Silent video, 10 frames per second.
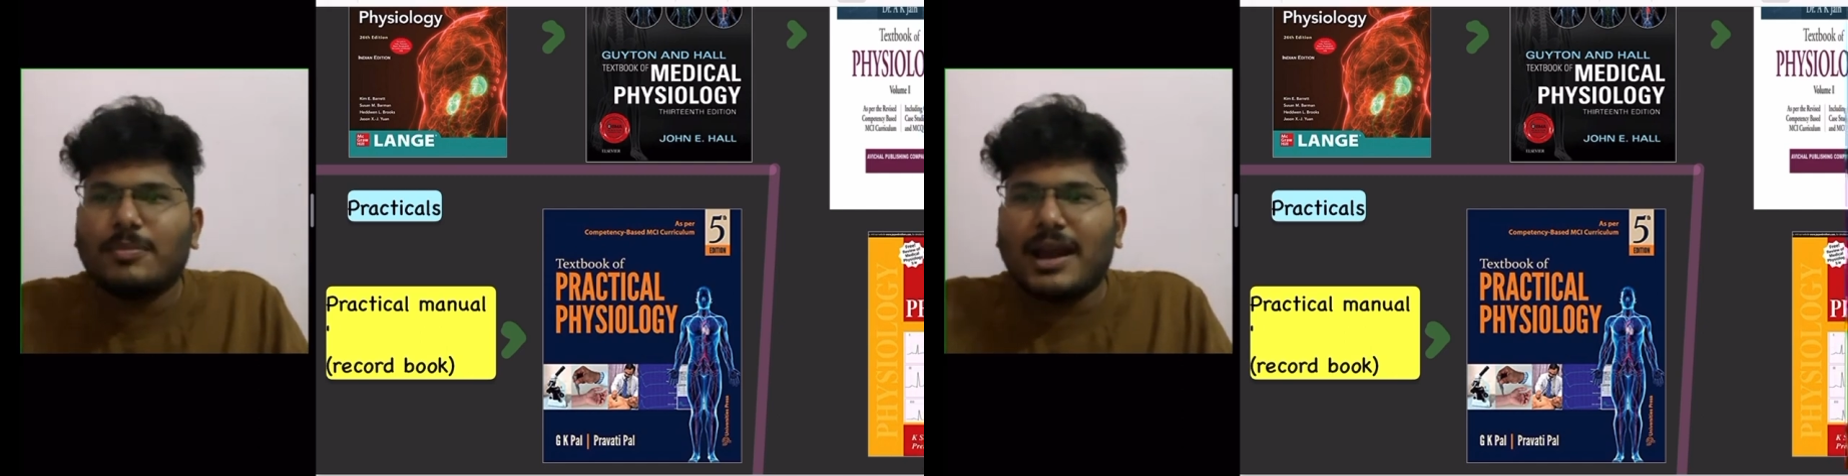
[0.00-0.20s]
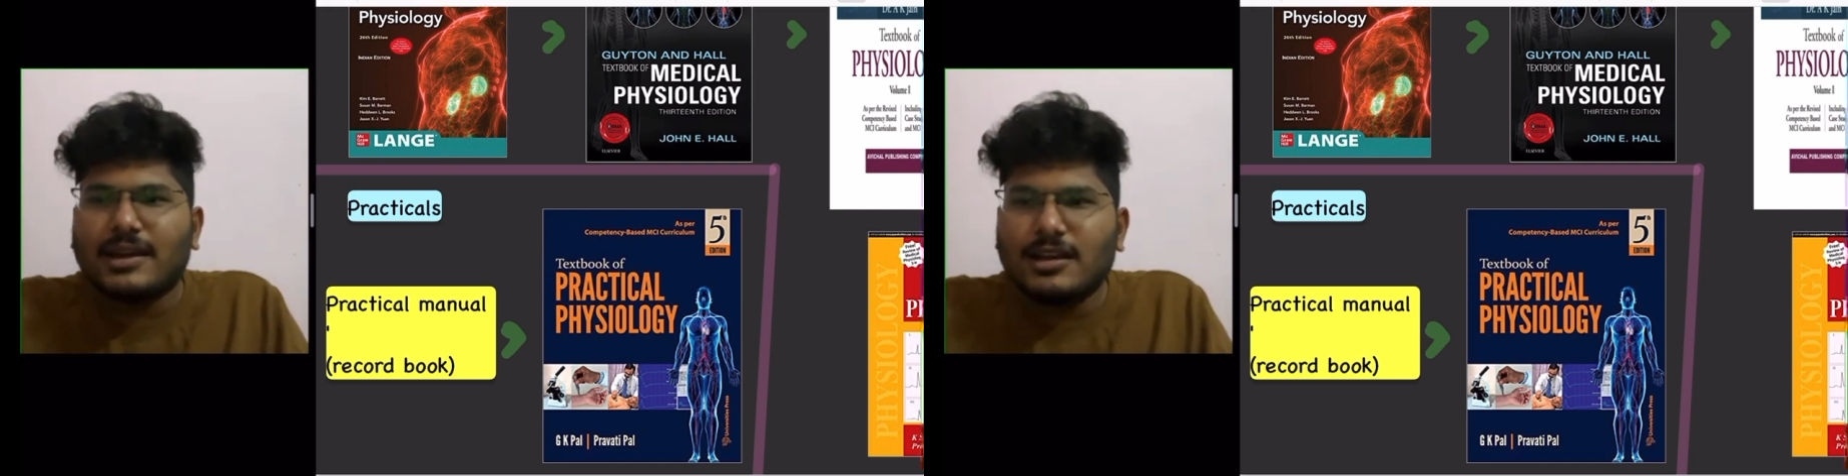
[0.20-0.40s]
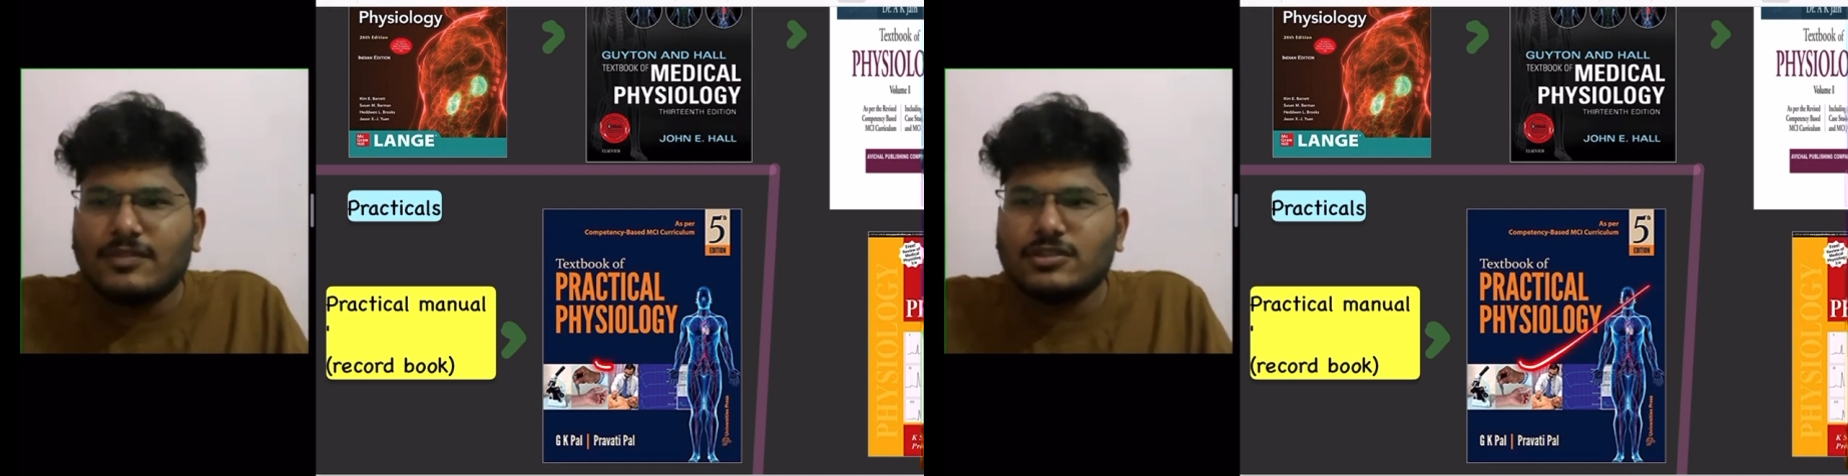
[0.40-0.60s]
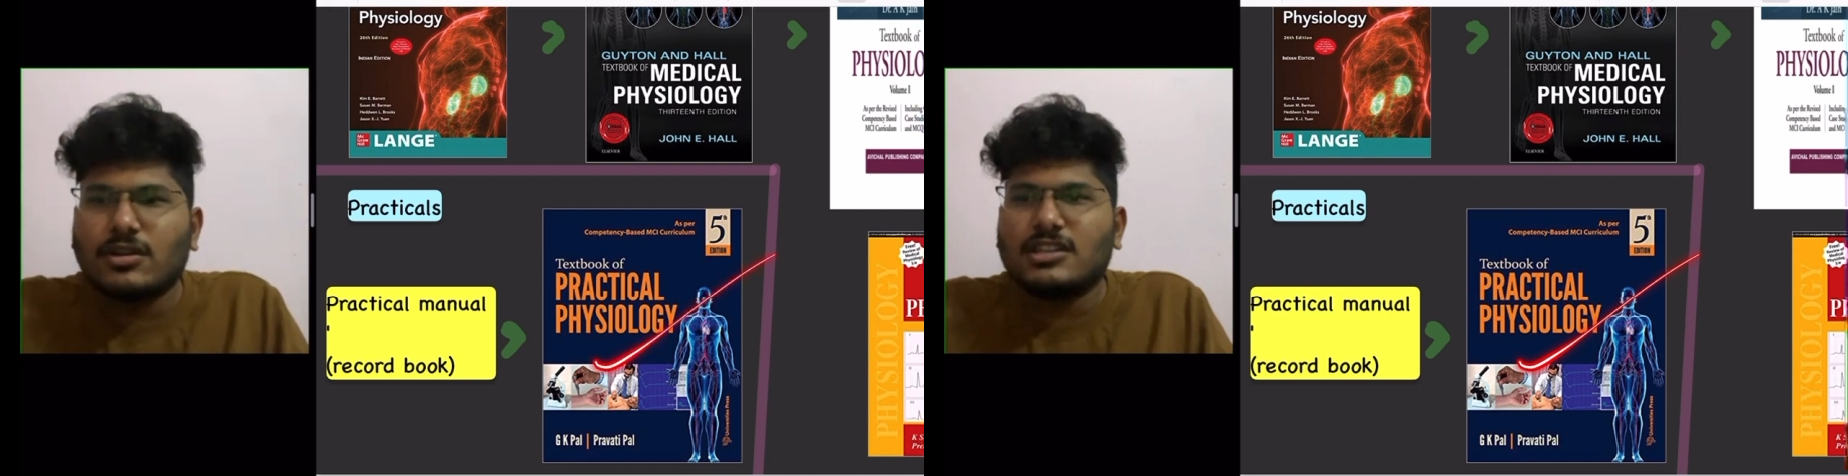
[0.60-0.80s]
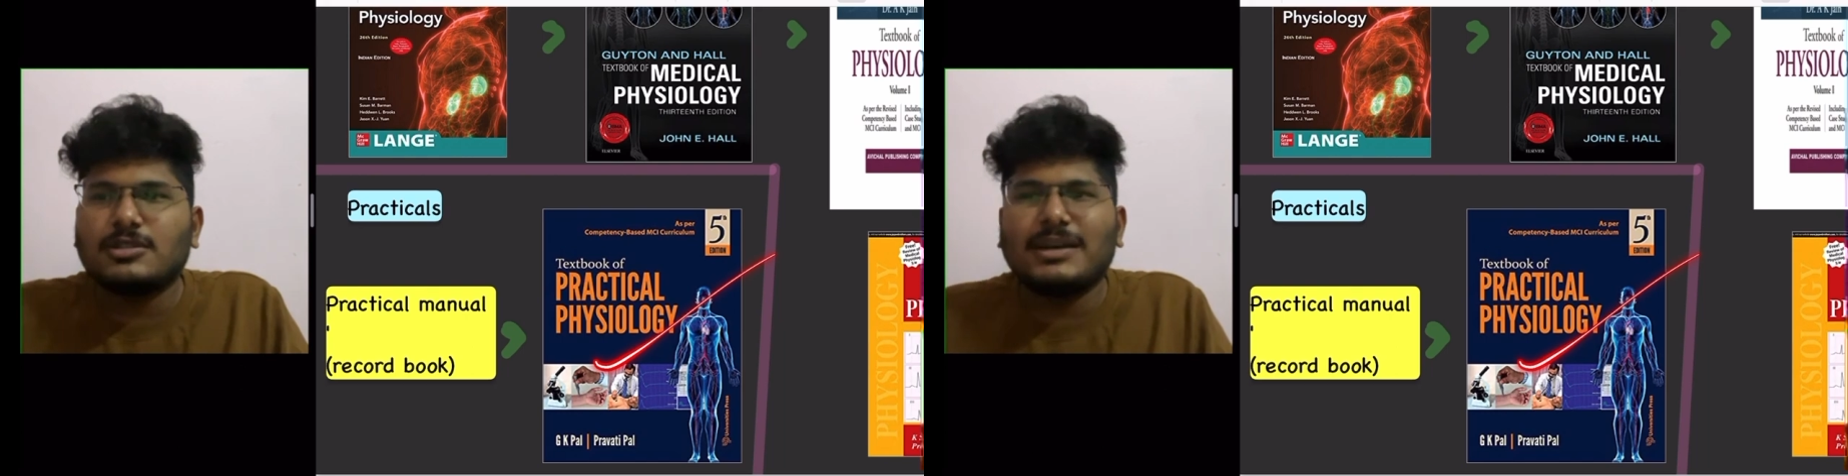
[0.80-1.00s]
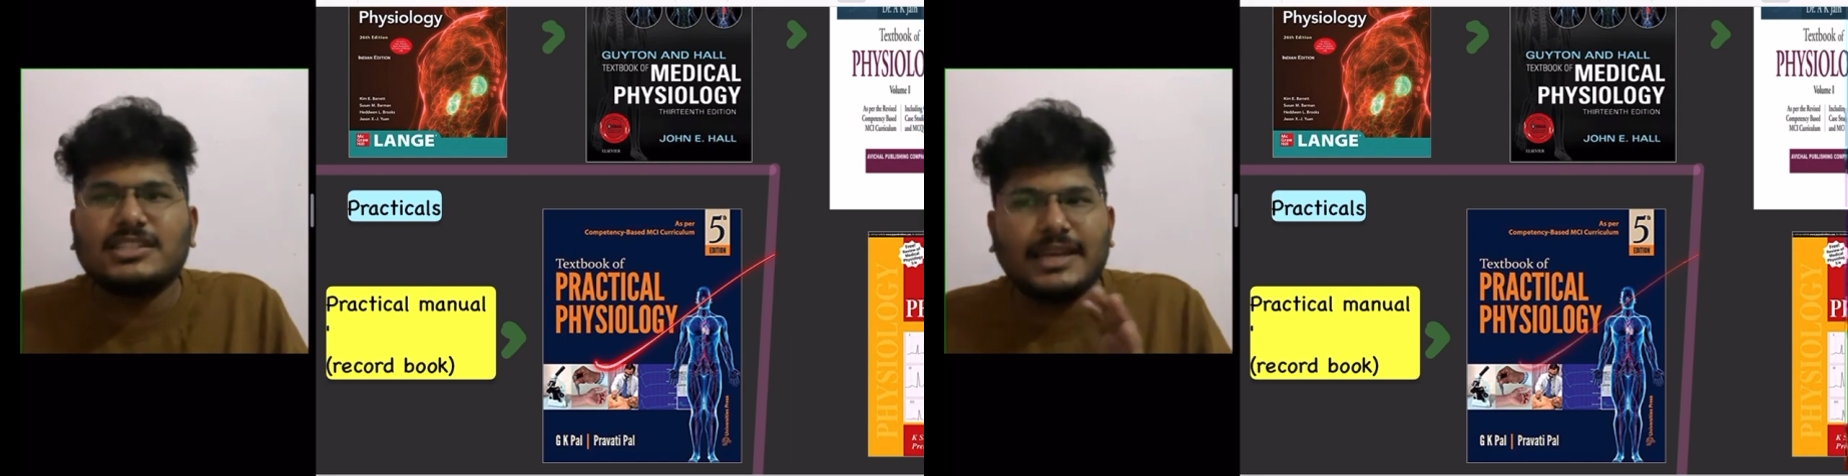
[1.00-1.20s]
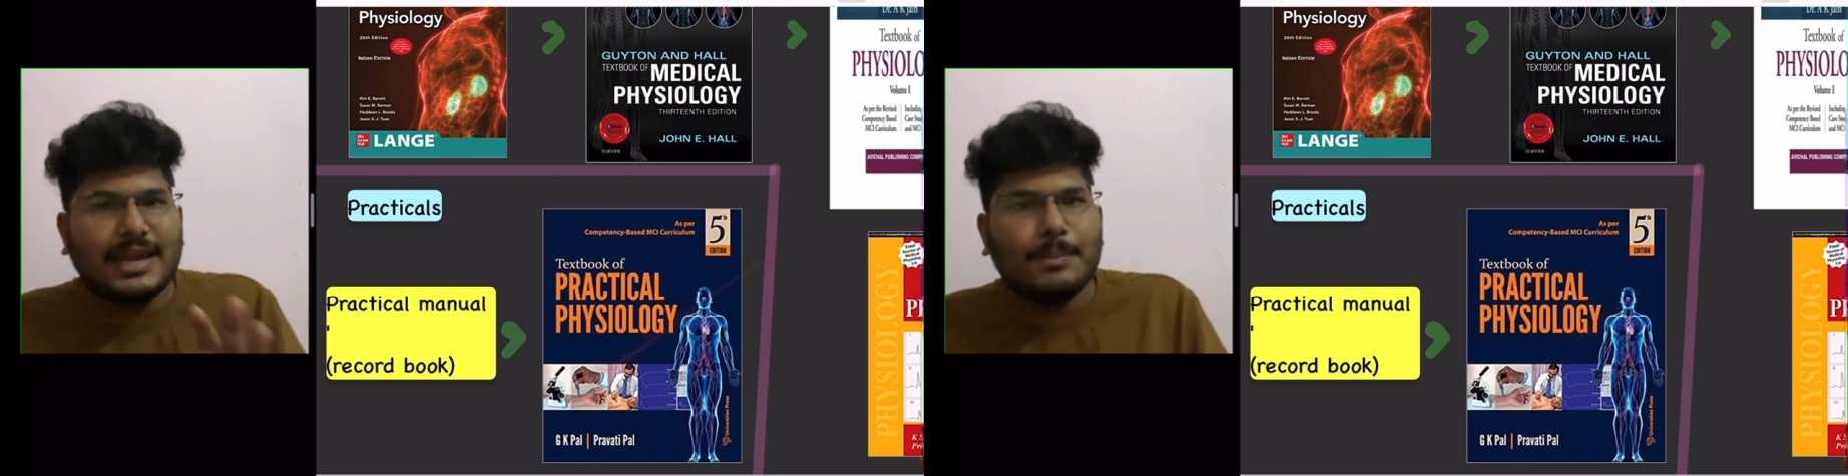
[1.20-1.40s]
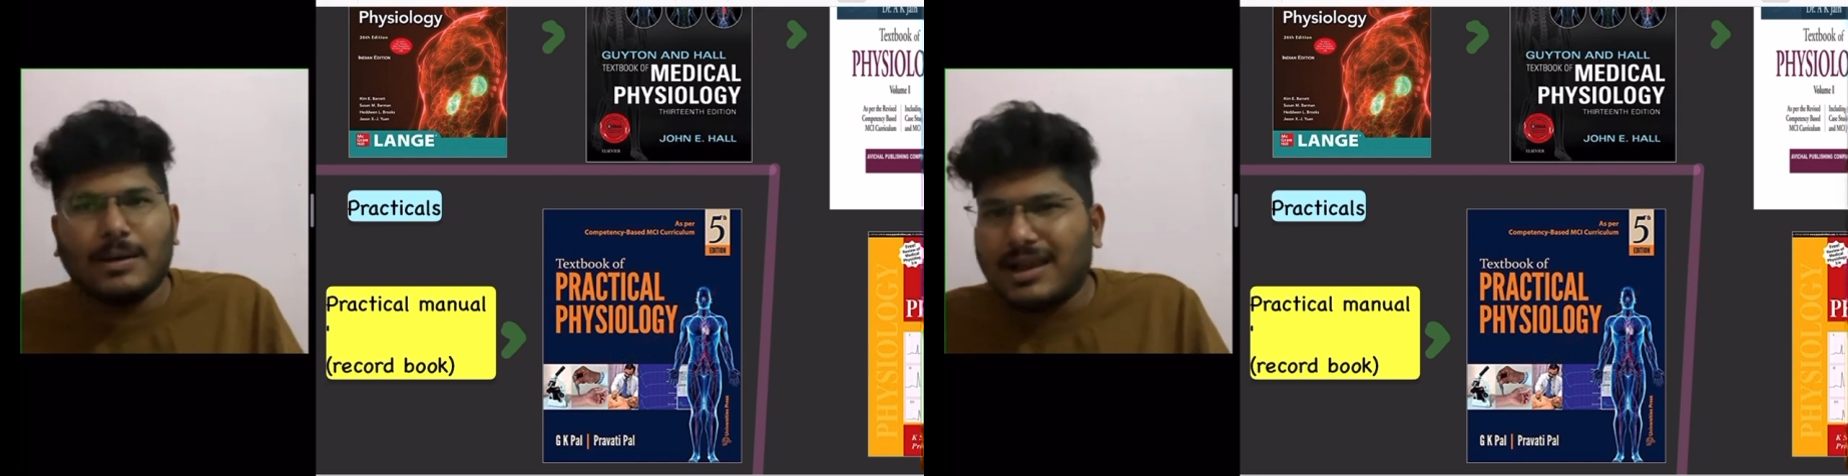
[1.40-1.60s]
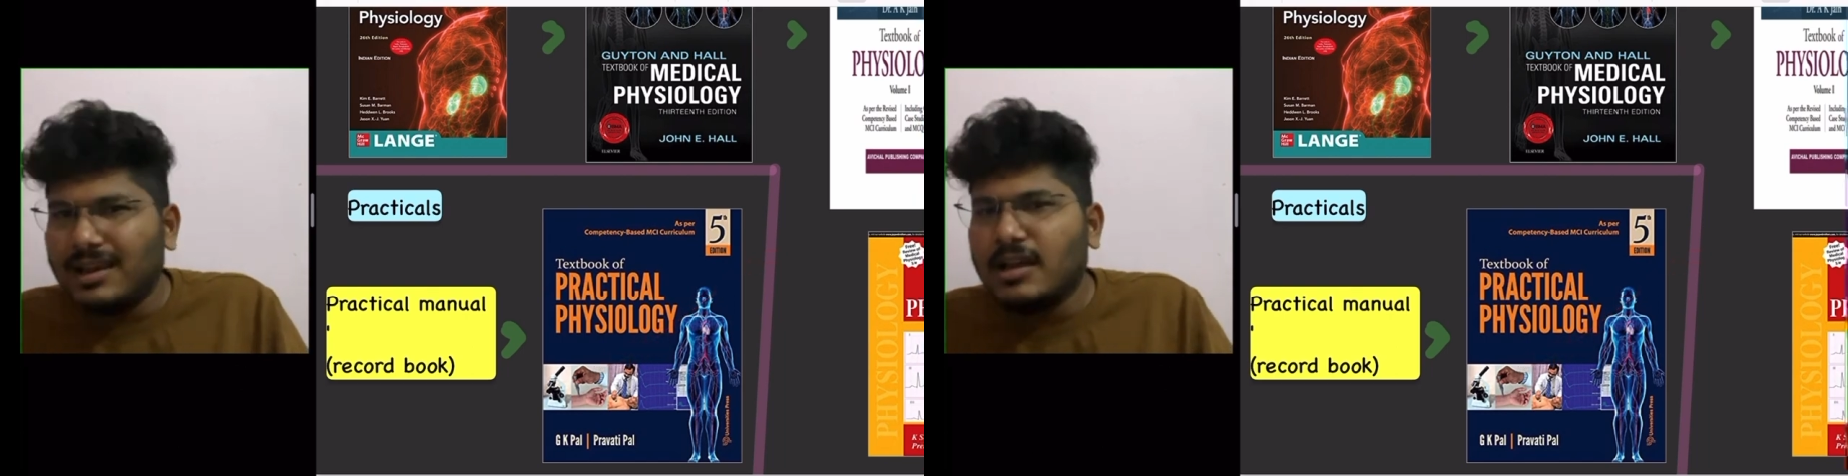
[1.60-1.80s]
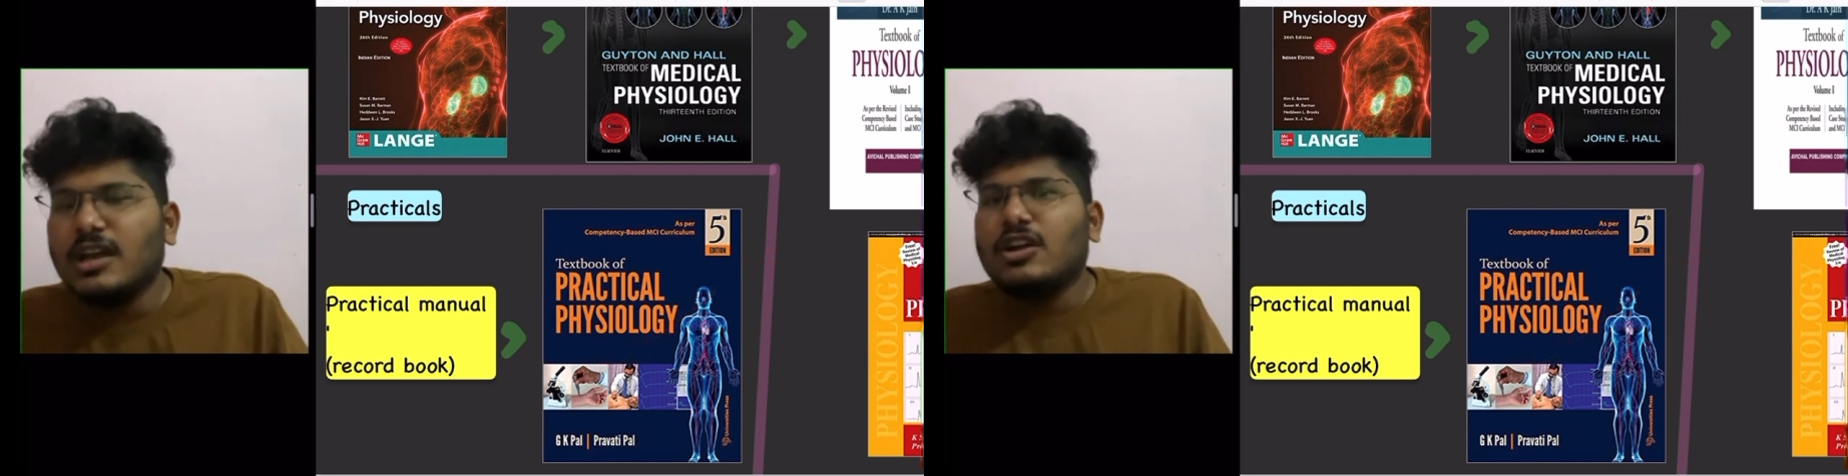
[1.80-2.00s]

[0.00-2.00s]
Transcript: practical physiology by GK Pal,